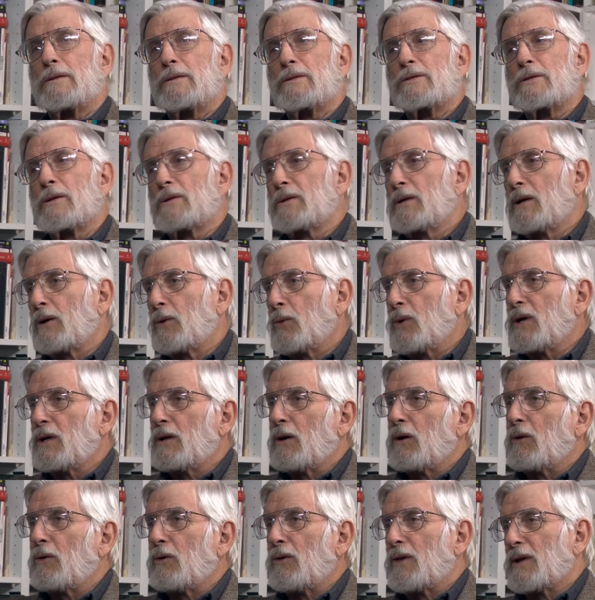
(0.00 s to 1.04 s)
So, you know, we
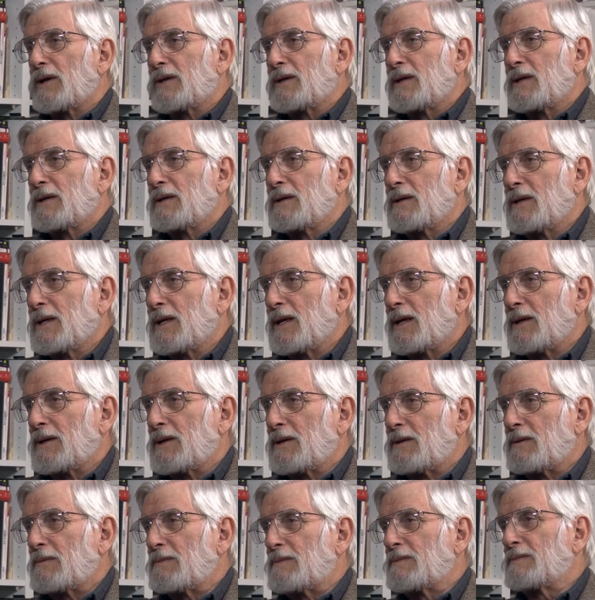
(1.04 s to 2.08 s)
know that
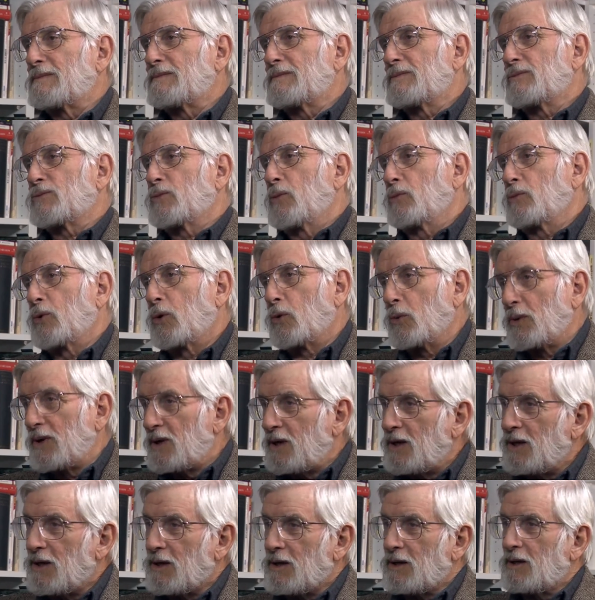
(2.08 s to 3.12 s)
we
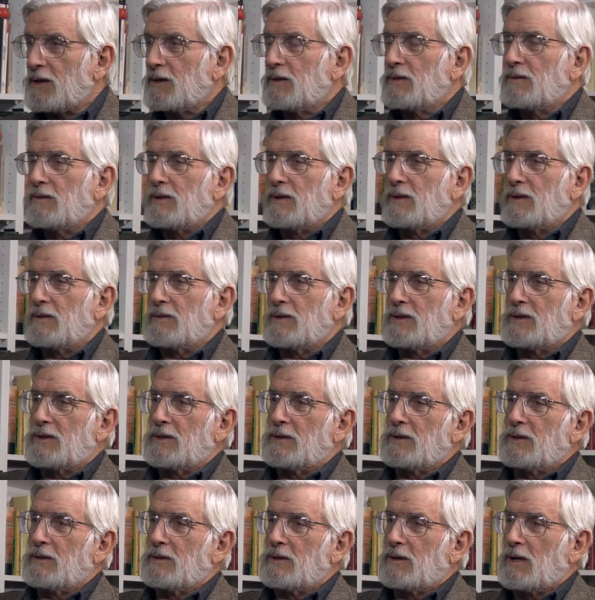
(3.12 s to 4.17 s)
hear, you know, that
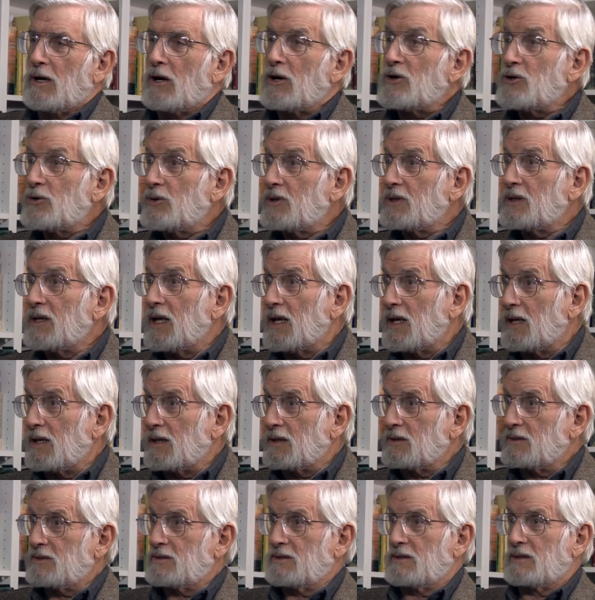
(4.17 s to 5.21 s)
there are 100
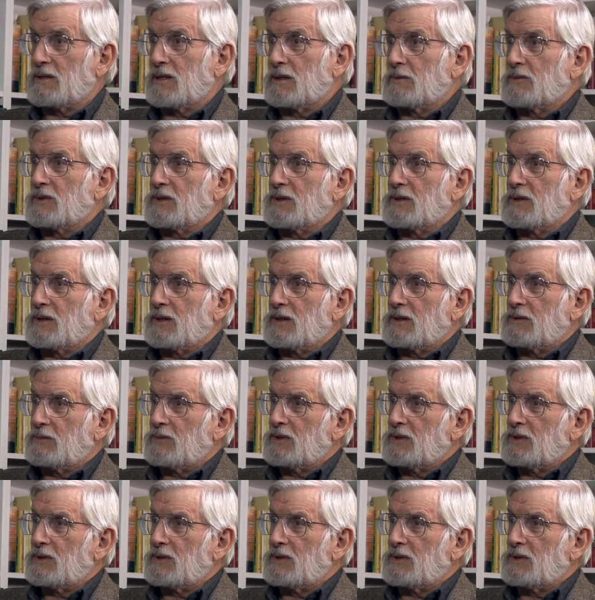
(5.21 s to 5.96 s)
gangs in Albuquerque.